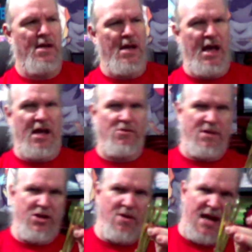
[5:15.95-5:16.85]
And when
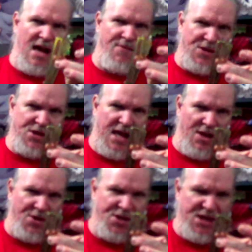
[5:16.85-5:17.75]
you have the scale
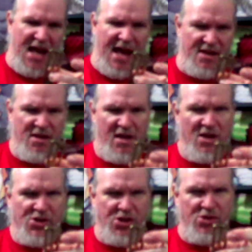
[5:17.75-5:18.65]
set
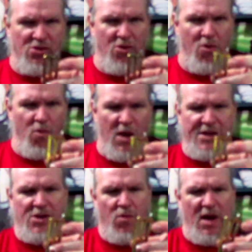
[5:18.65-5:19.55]
to 1
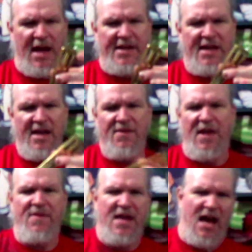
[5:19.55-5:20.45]
to 1, then
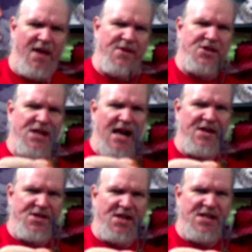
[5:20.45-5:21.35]
the other side
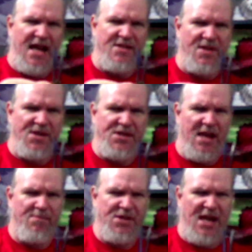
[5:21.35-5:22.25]
is exactly the
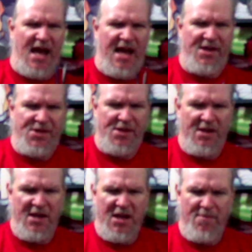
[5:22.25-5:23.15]
same size.
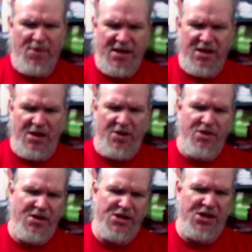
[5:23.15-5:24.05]
But, you know, you
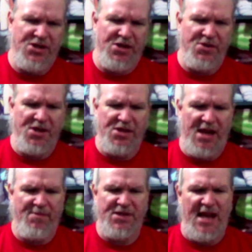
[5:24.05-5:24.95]
could just use the
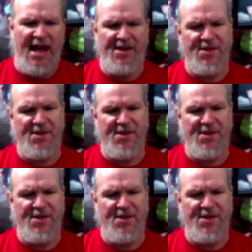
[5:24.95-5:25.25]
same size.